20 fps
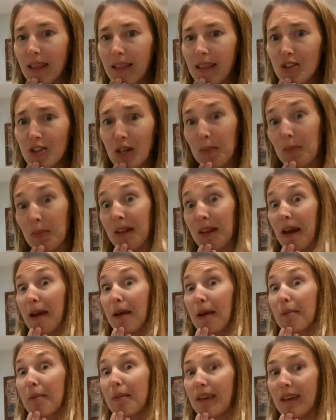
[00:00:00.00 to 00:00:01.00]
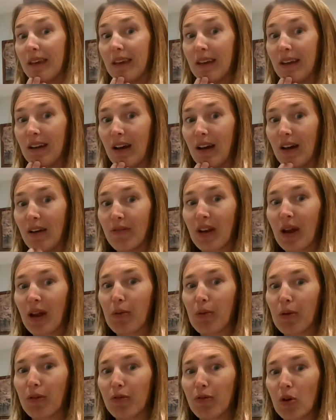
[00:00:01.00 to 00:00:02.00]
the shape that I'm thinking of that I
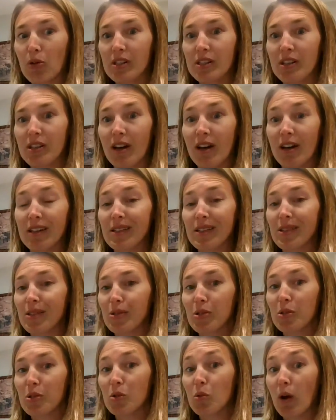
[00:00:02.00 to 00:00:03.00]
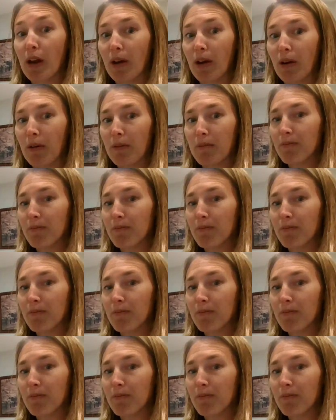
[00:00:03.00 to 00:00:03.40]
want to focus on is a square.